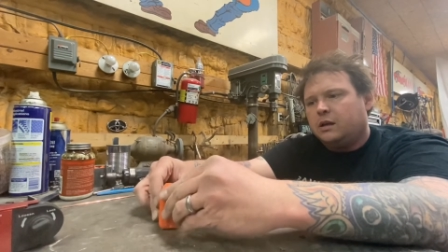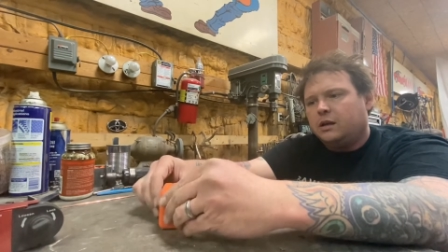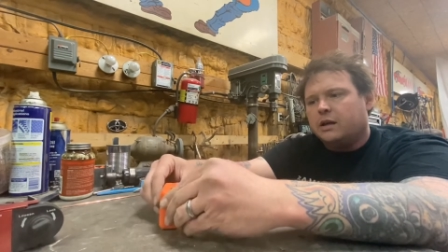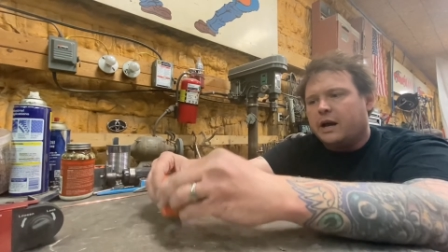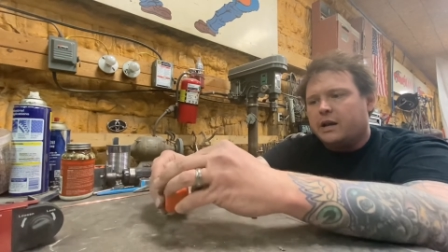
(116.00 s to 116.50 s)

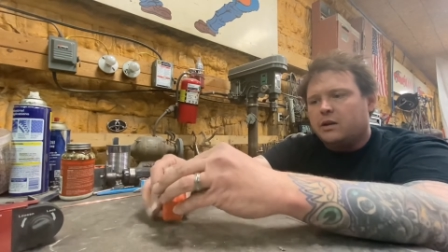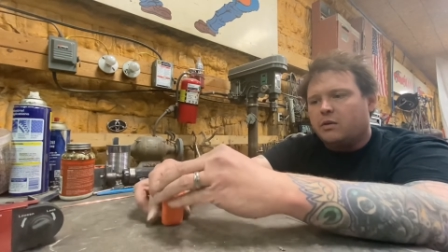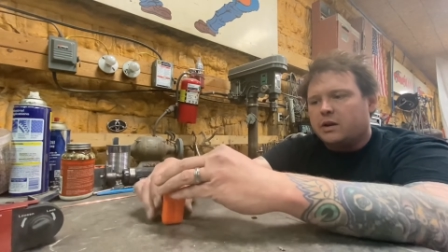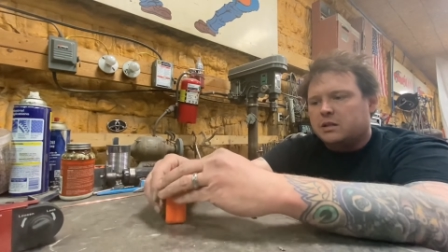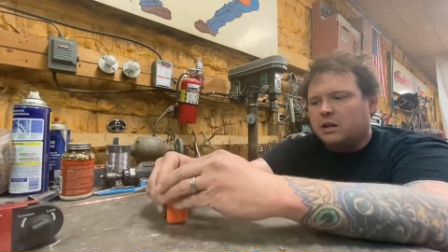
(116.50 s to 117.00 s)
not the
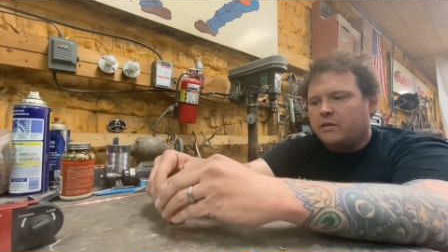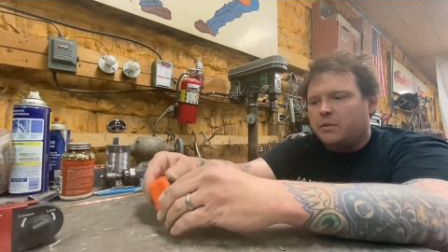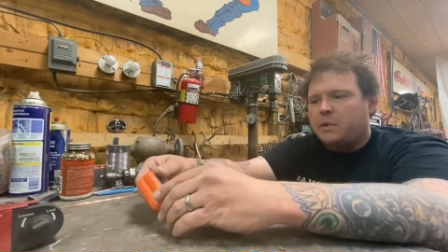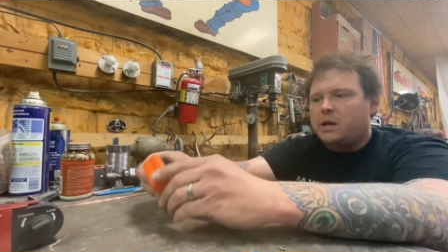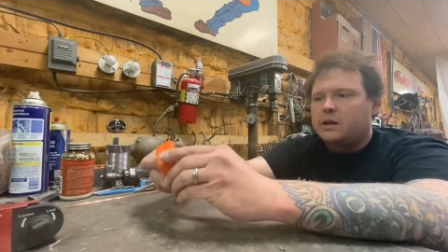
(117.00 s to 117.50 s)
rest of
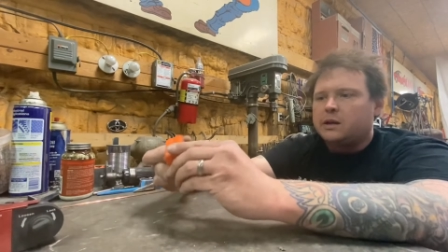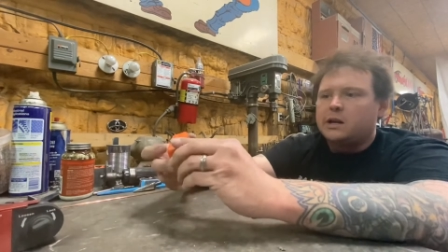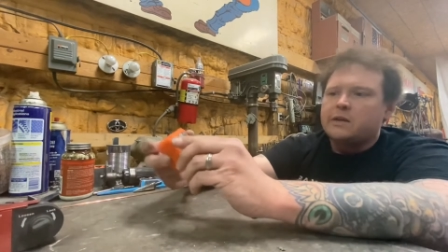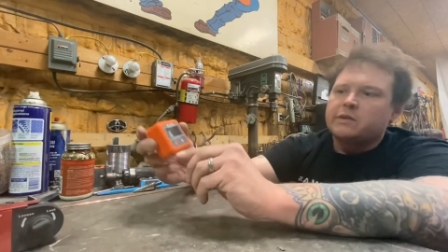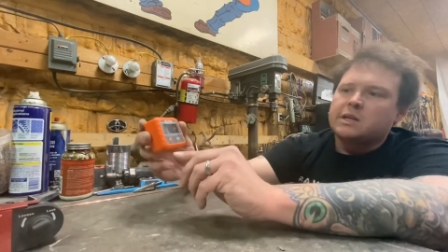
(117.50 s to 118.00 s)
them. And
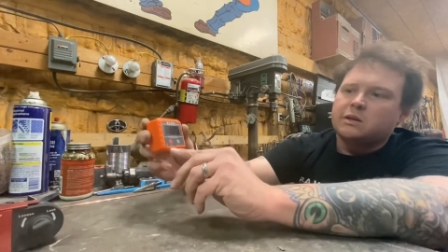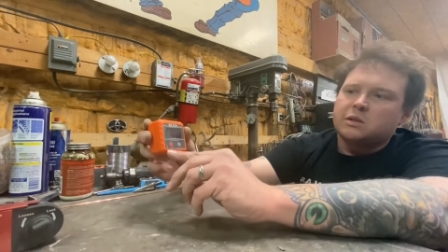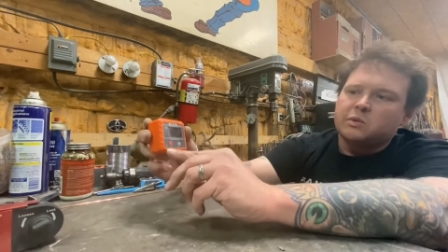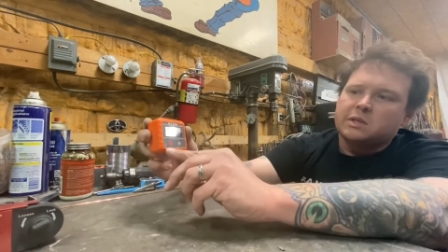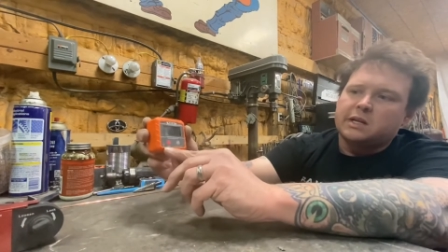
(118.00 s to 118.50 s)
it even tells
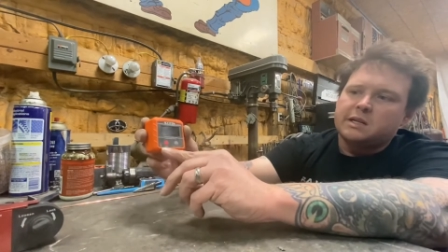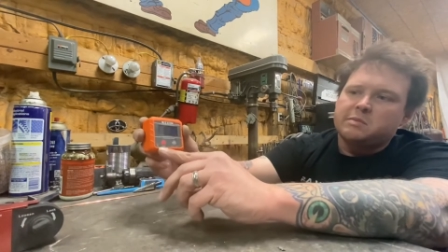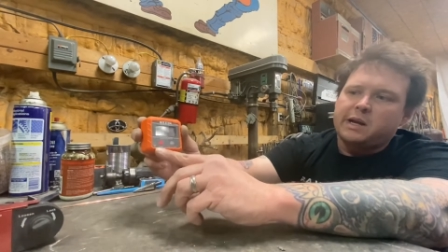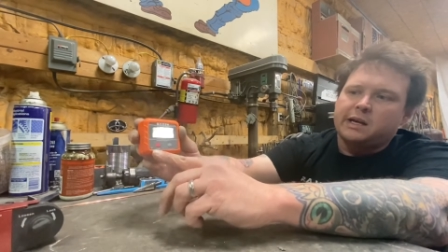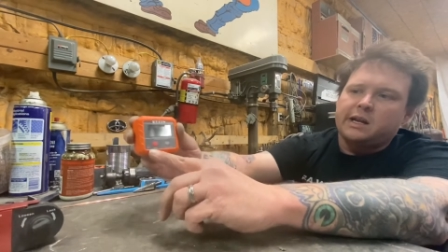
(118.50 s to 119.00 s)
you which side's
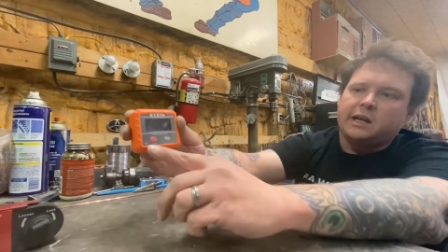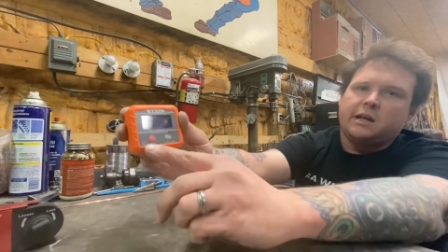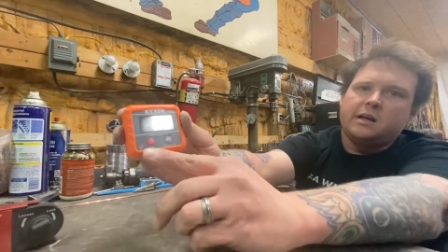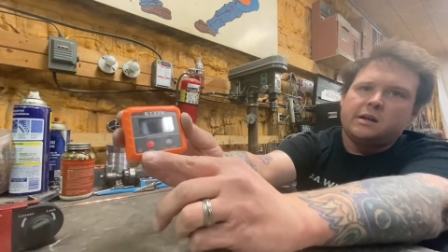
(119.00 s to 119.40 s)
magnetic.